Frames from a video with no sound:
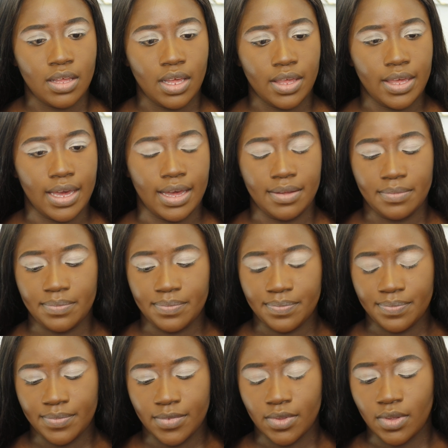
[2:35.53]
Yeah,
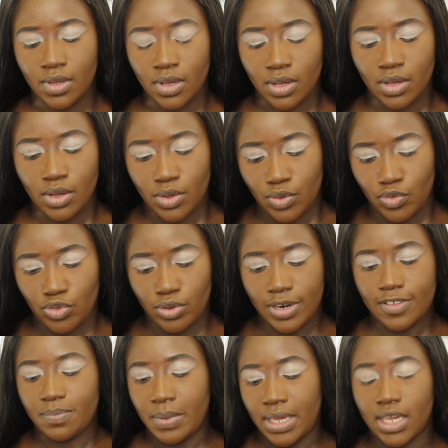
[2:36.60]
so
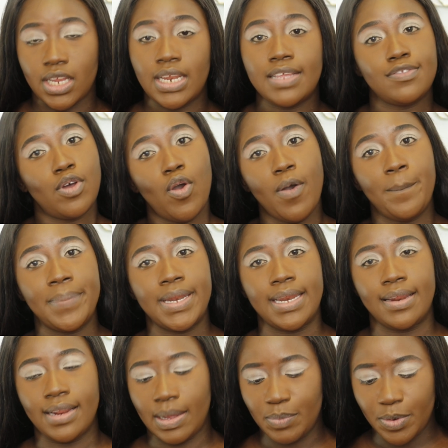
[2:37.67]
let's pick it. Let's open
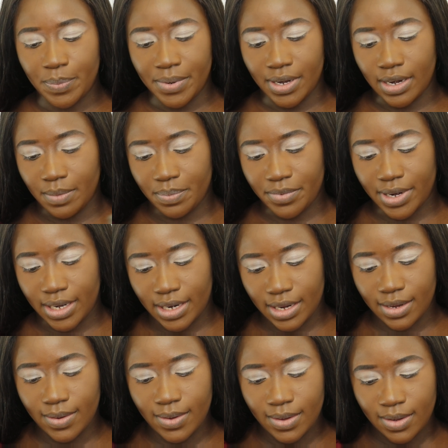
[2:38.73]
it. I'm opening it up right now.